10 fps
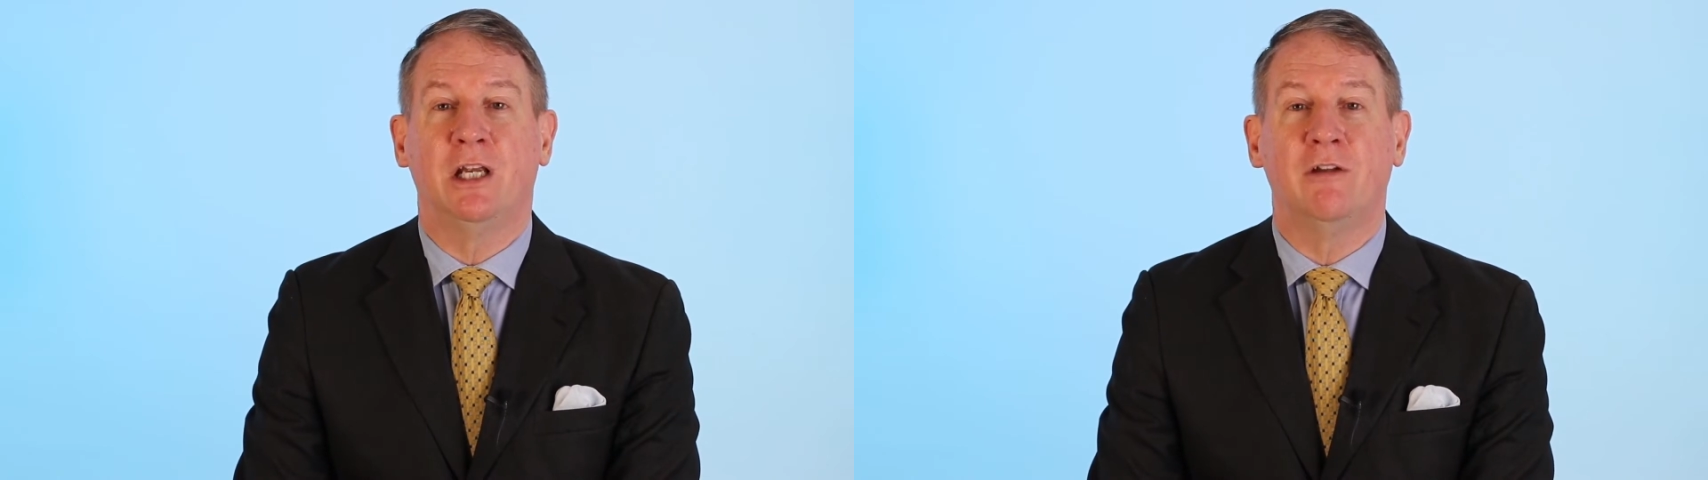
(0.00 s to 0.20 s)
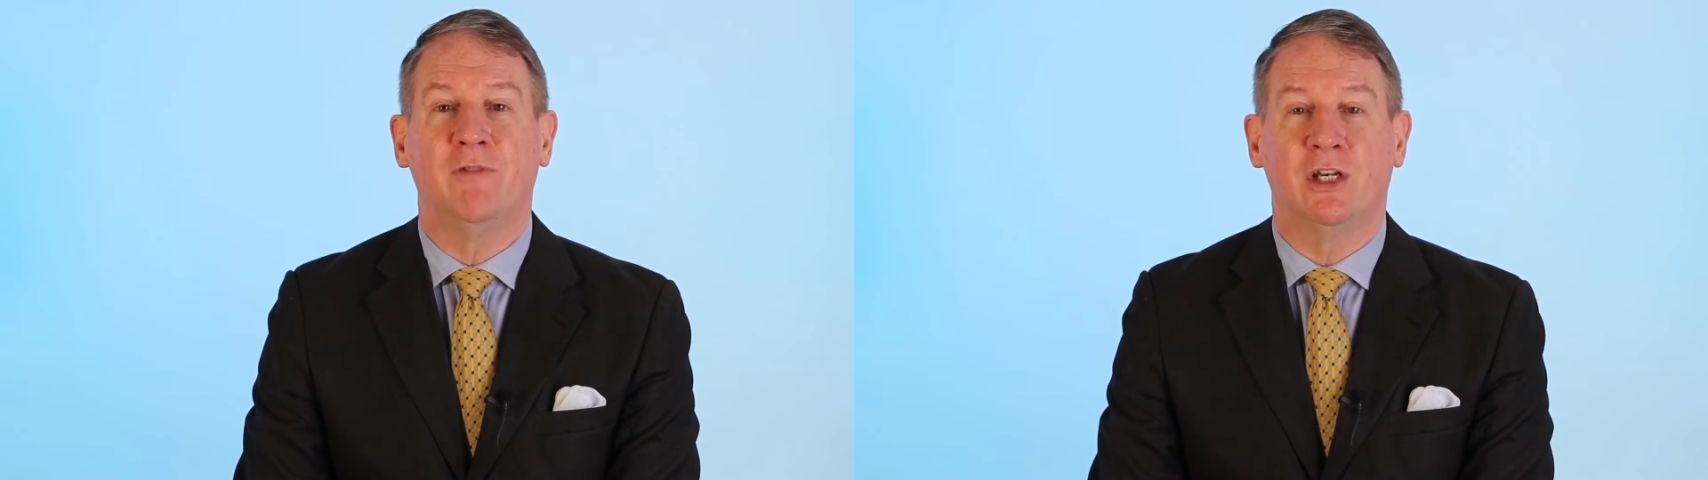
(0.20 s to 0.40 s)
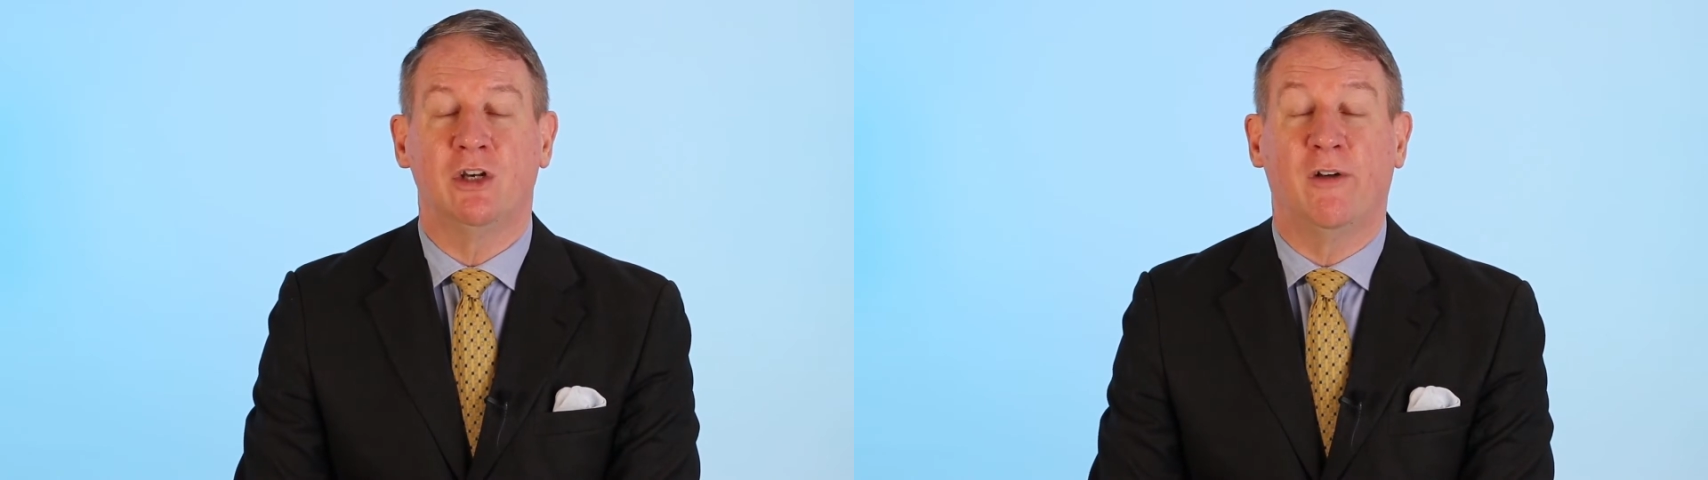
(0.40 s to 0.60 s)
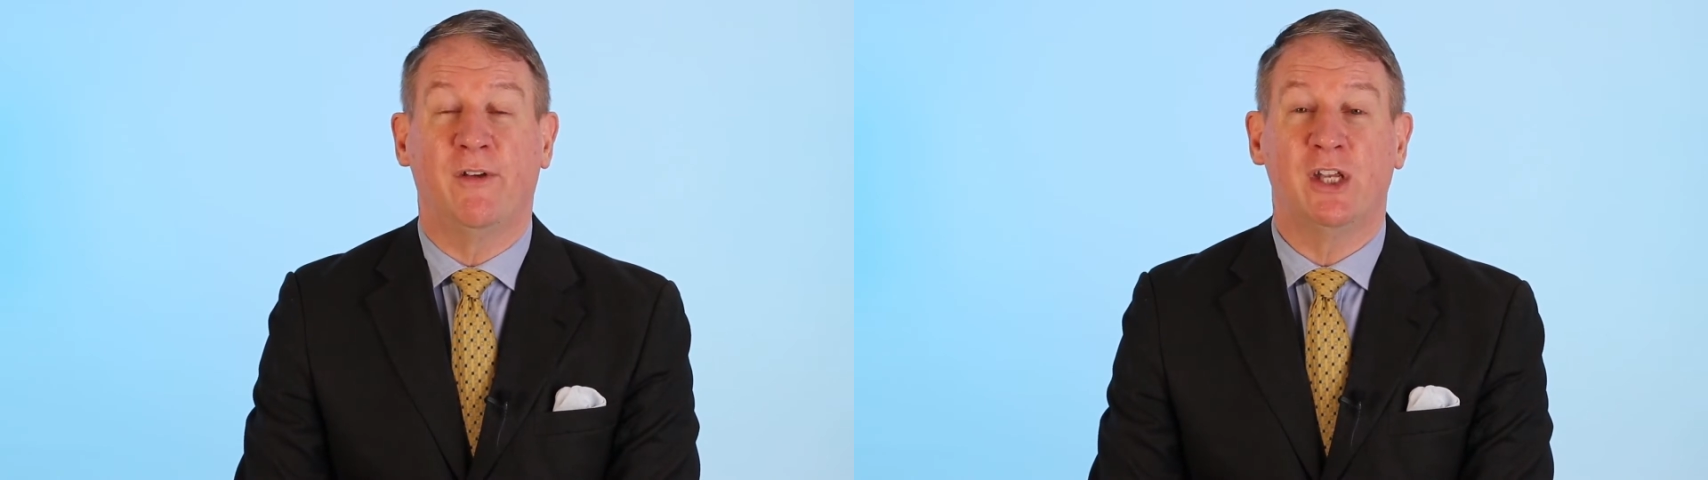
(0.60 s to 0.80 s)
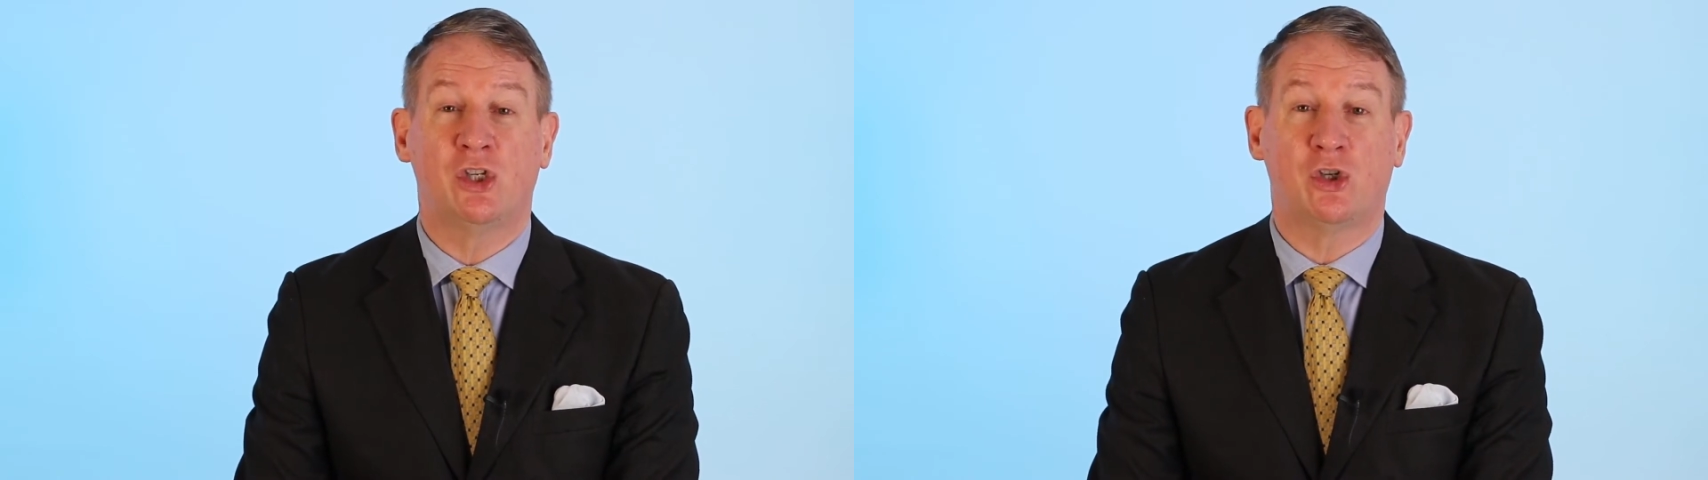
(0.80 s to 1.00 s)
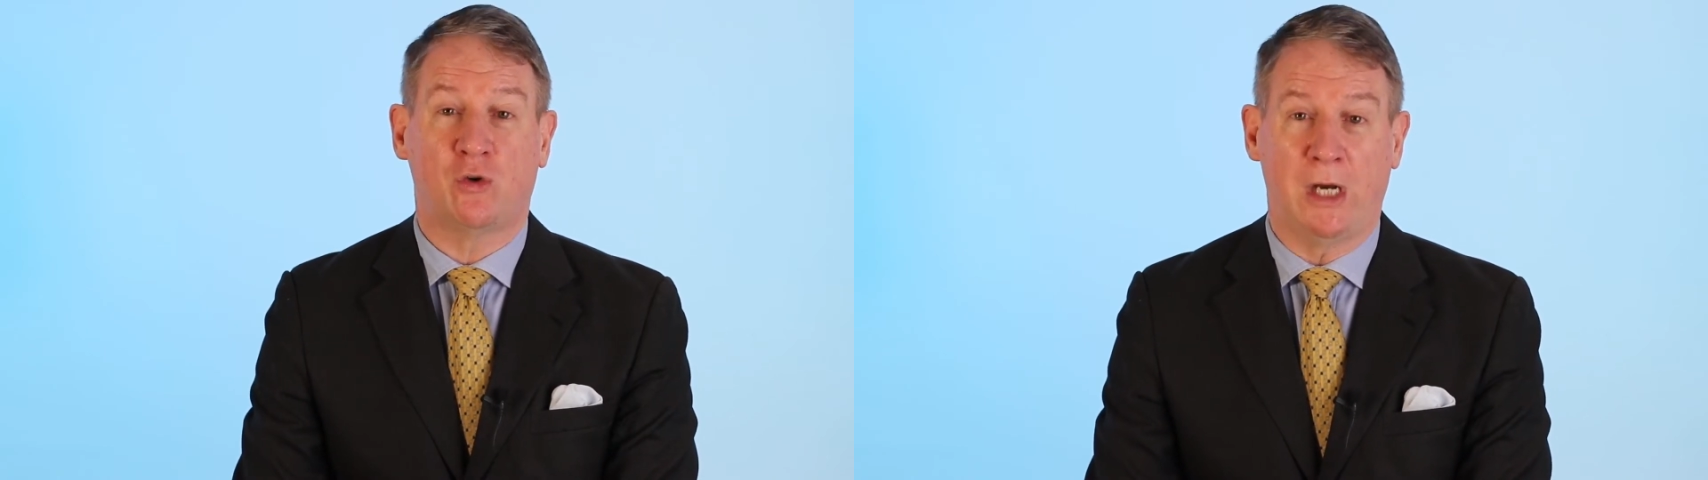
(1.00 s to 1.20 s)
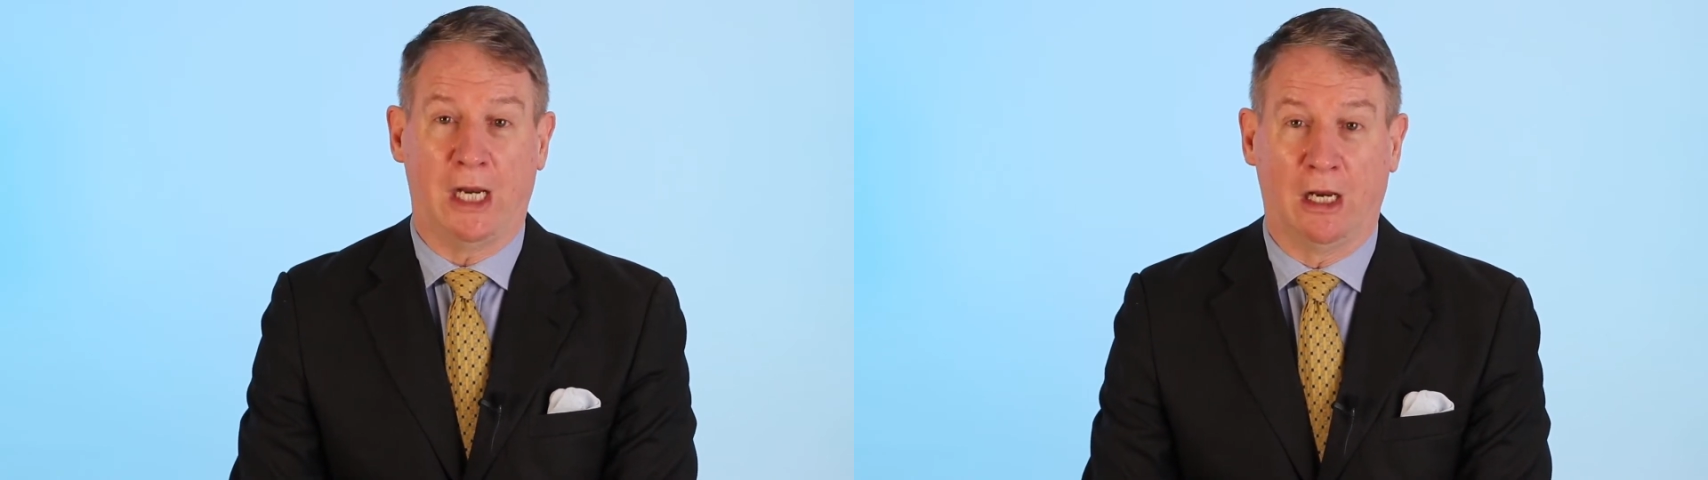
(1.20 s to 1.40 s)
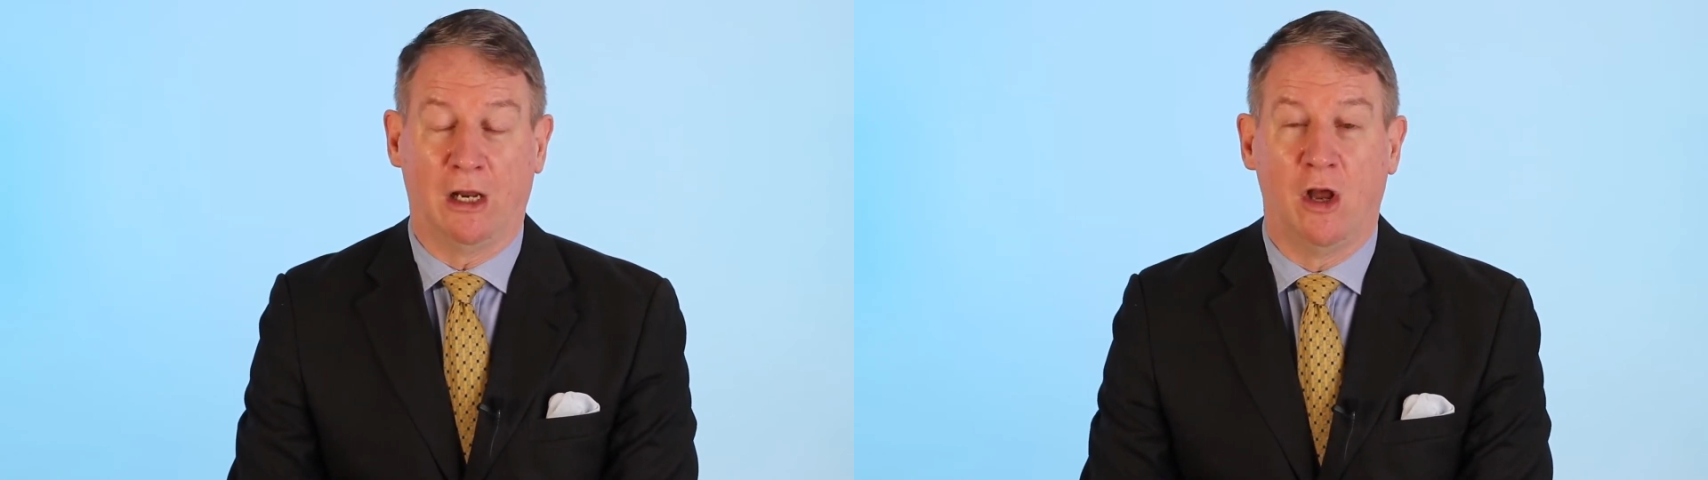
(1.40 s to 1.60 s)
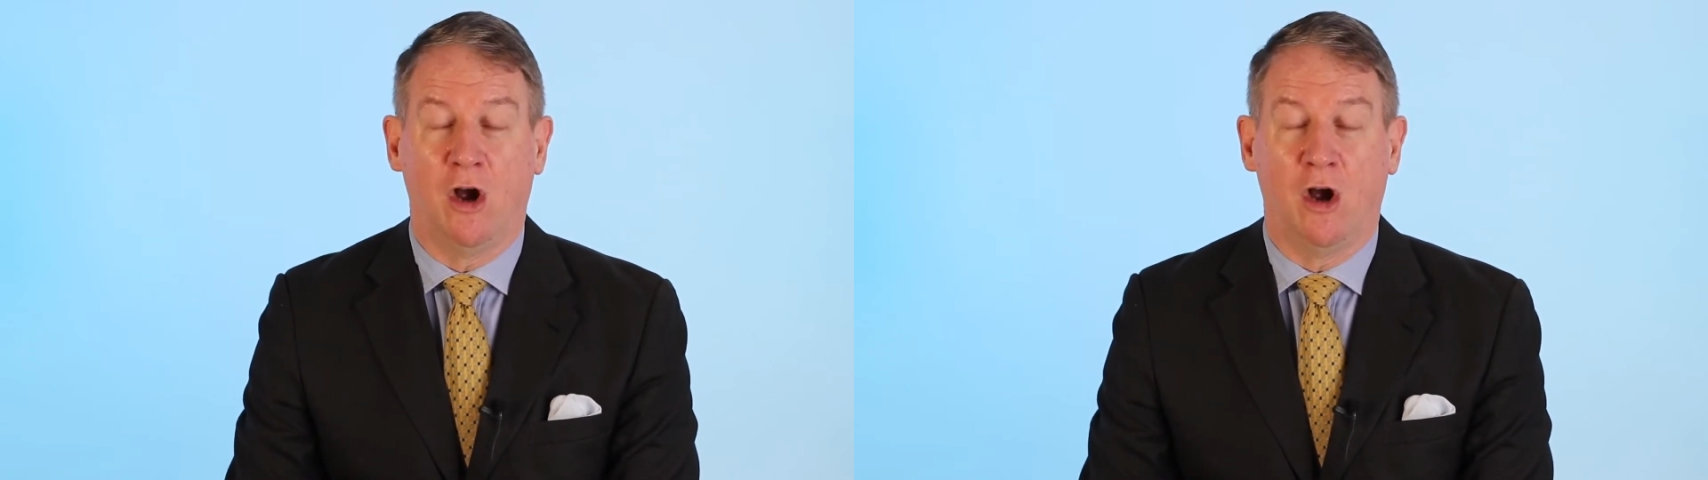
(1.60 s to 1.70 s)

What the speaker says: convicted of a string